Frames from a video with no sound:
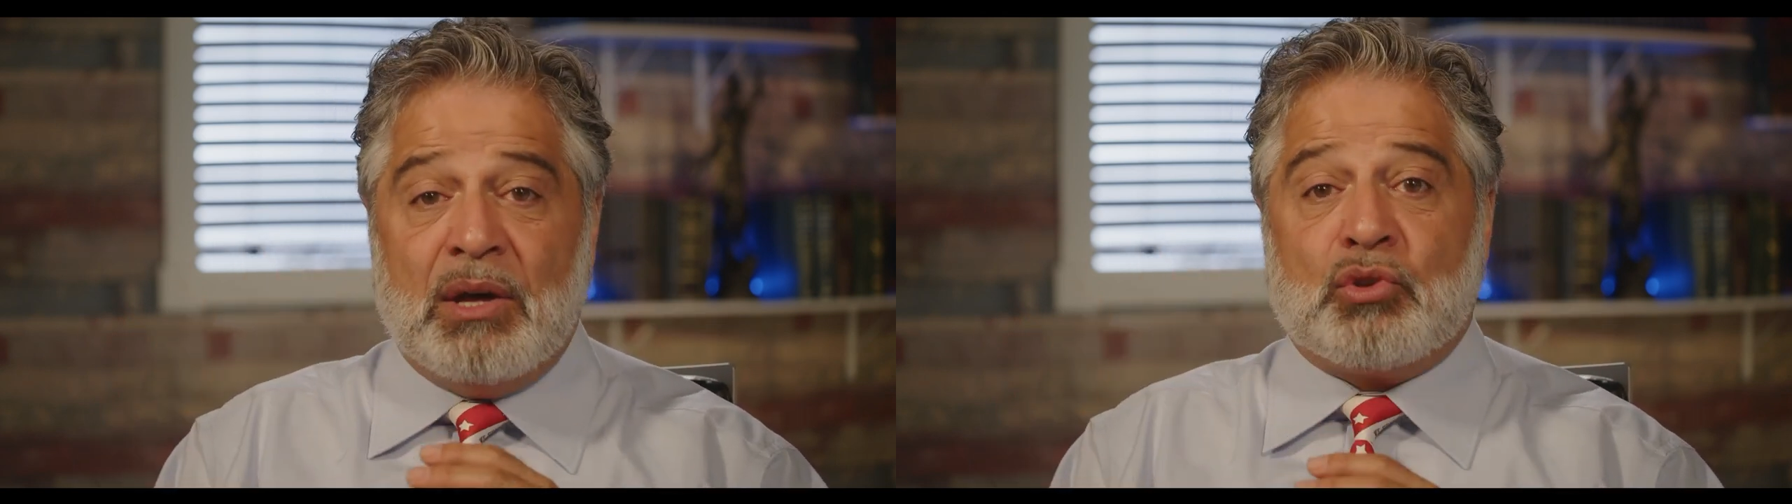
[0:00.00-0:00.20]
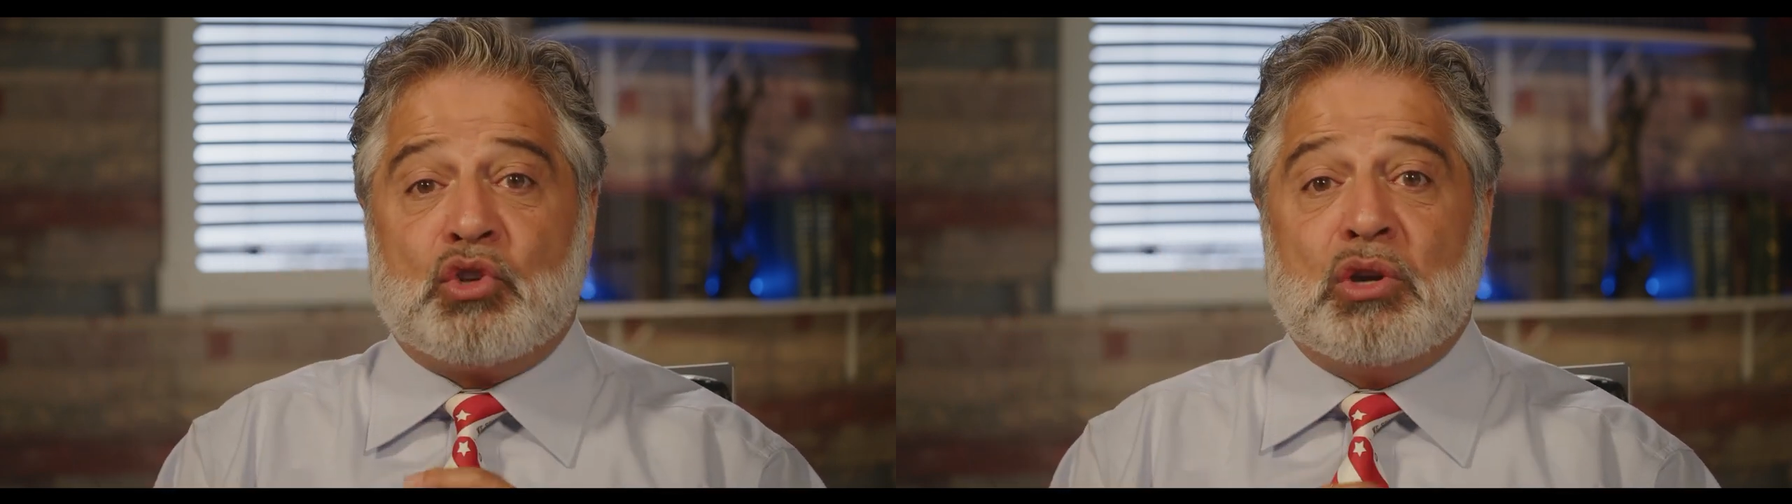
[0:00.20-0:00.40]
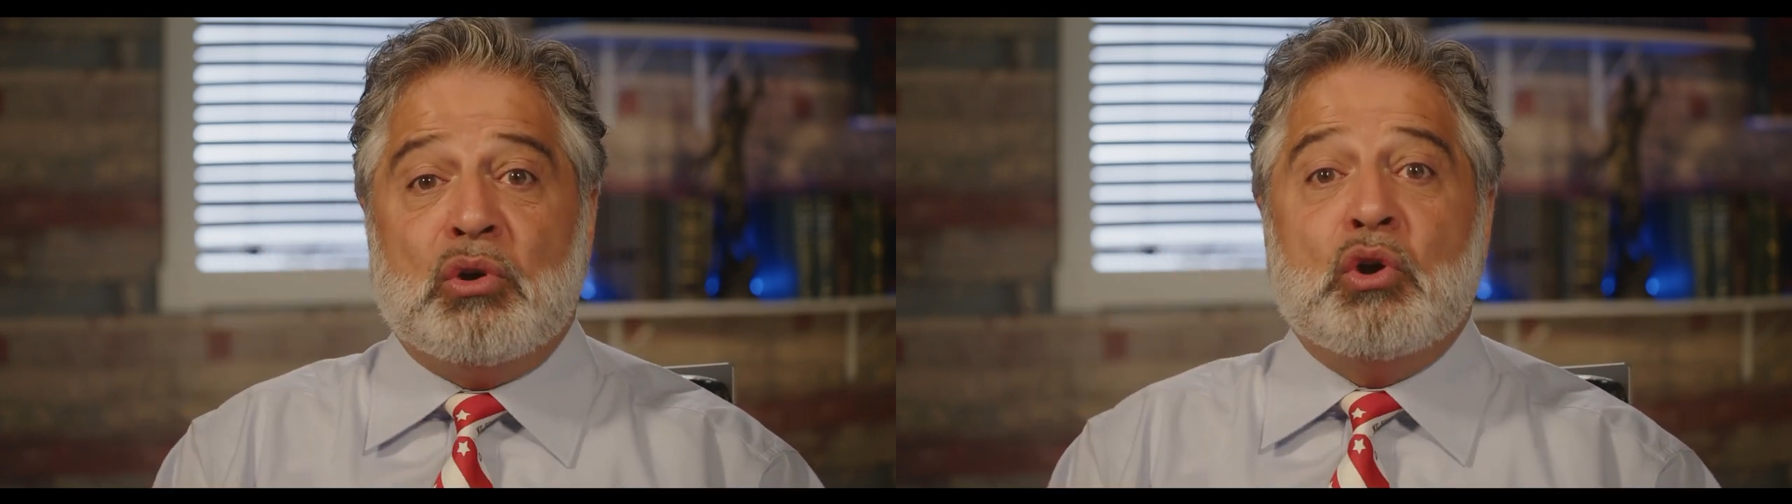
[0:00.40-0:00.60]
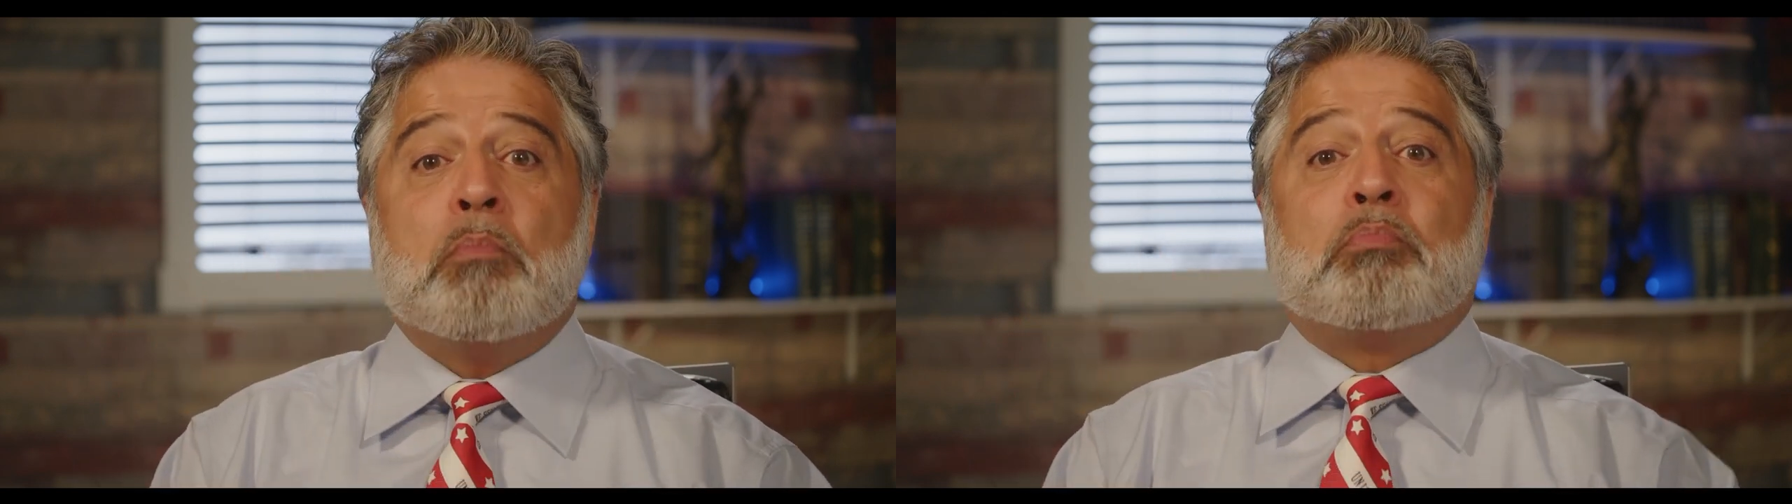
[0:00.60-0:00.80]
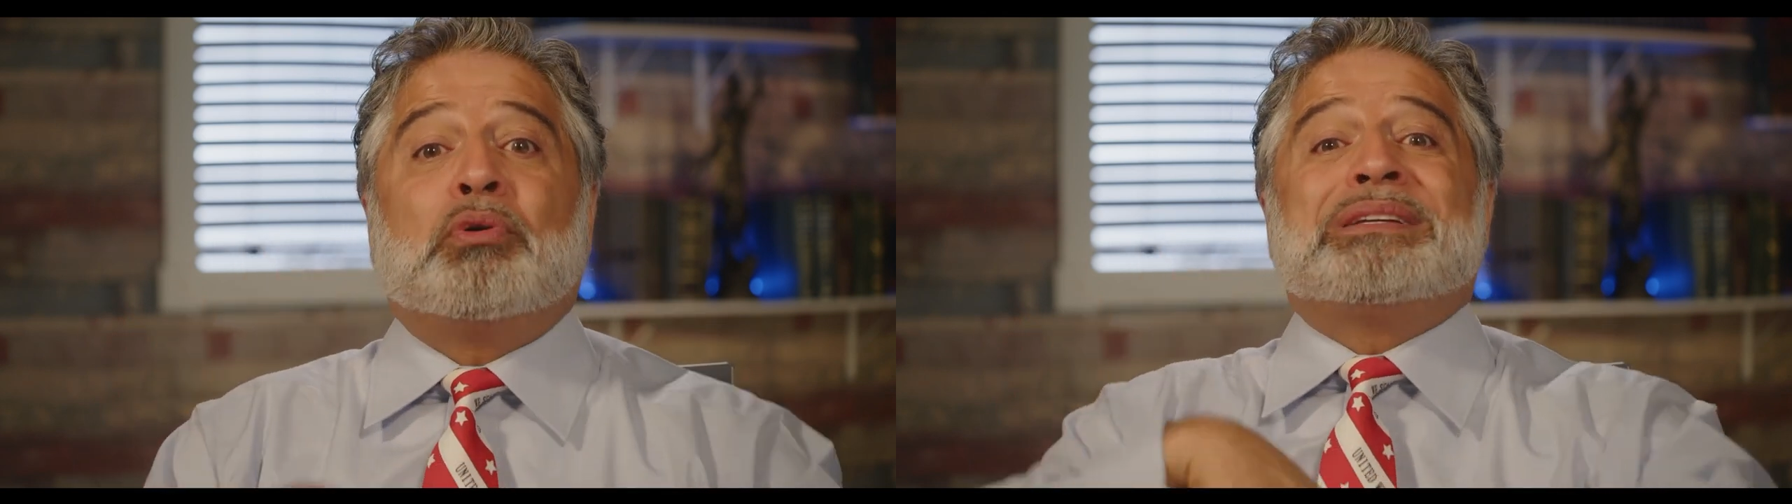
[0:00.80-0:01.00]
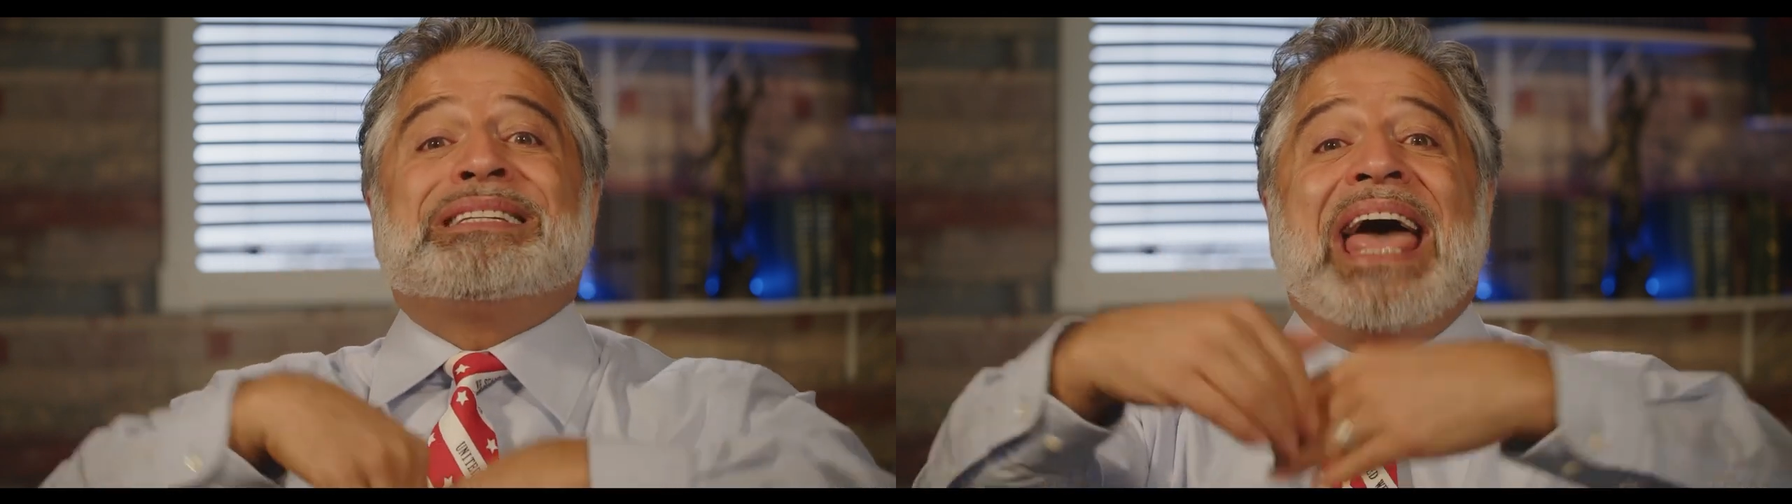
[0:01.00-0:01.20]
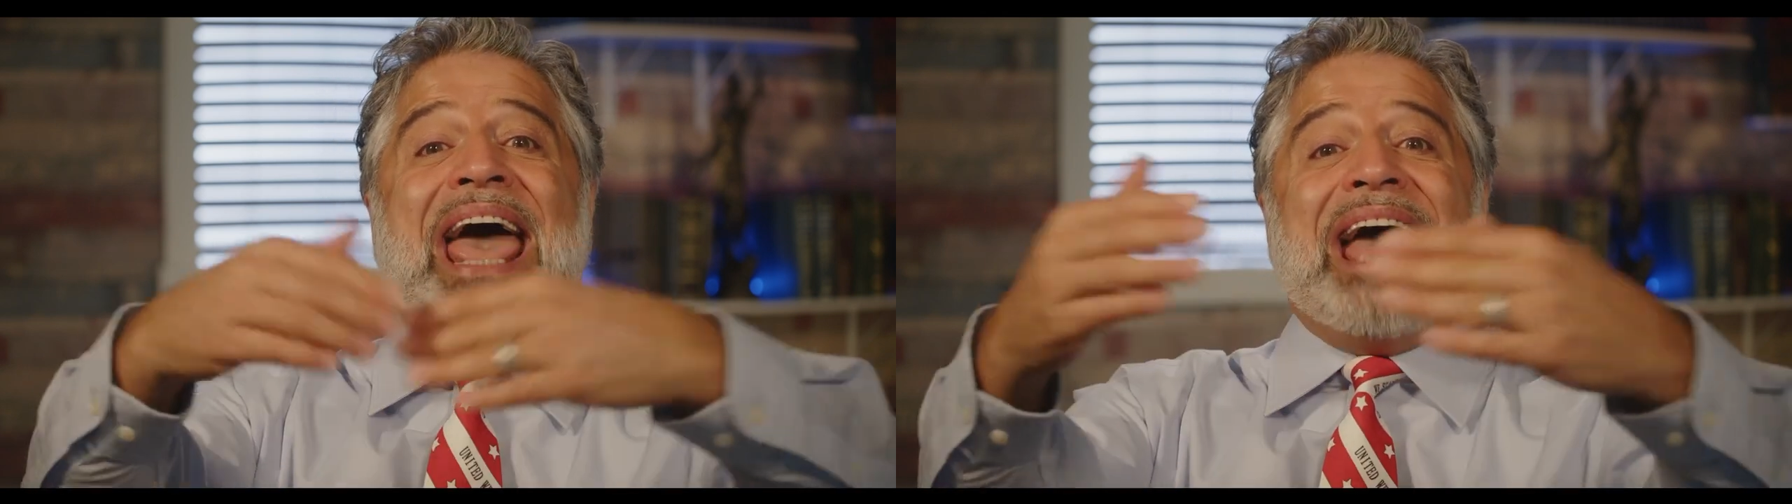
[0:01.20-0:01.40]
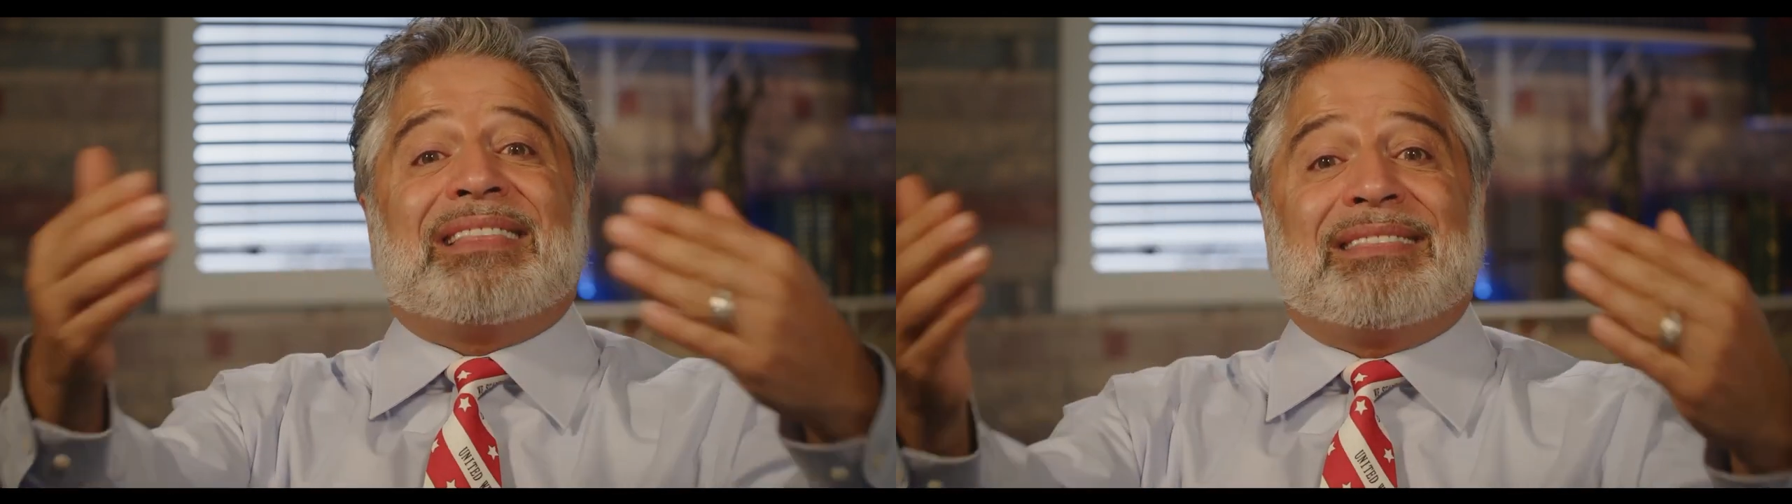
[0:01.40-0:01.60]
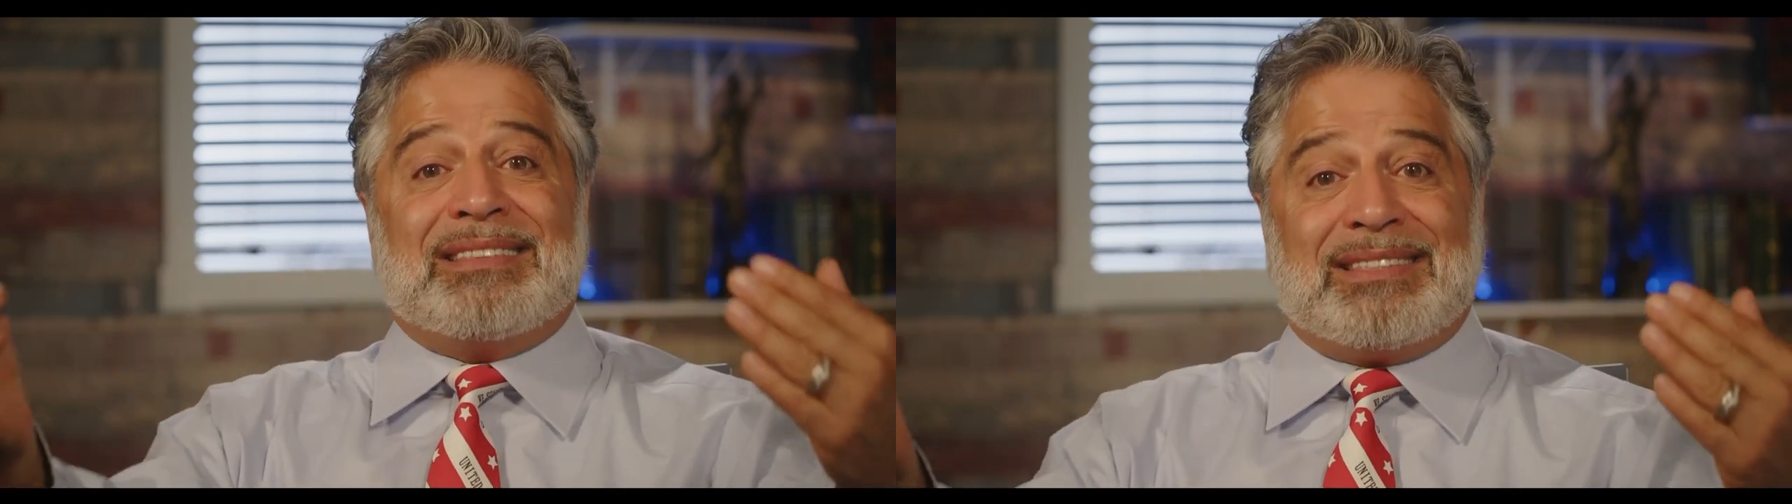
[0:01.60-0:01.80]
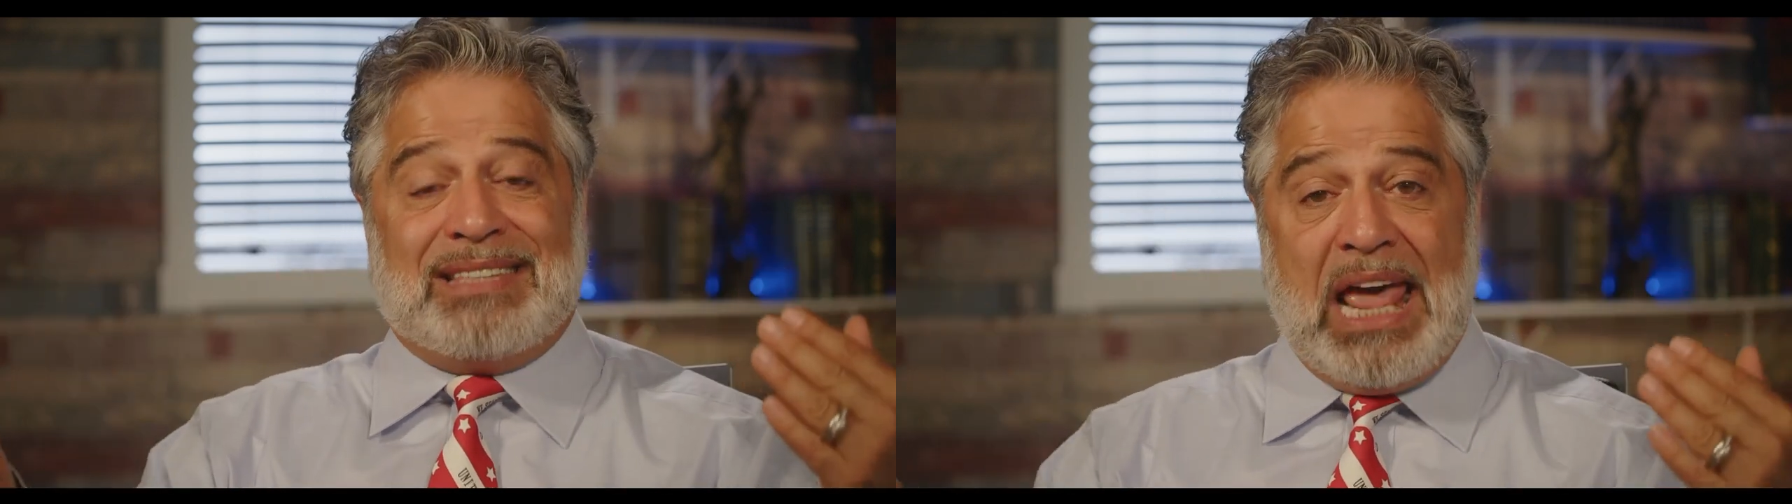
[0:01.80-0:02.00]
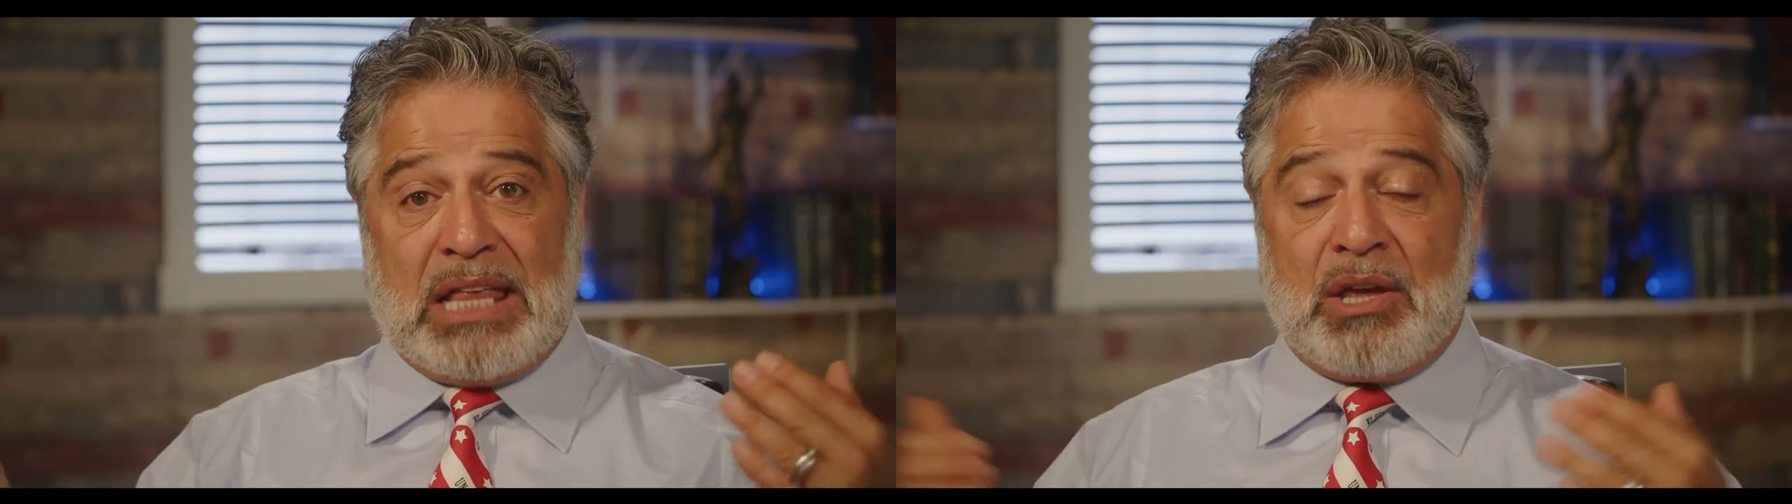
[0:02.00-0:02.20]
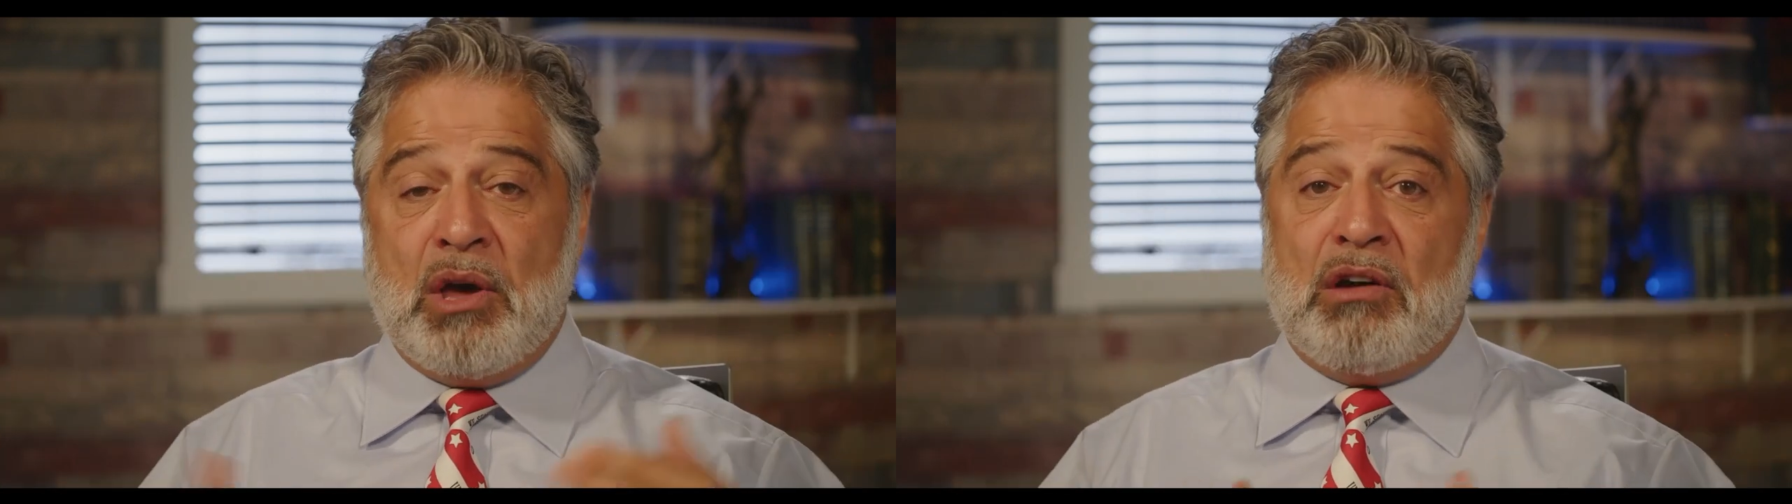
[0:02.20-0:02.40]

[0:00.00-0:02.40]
to protect the states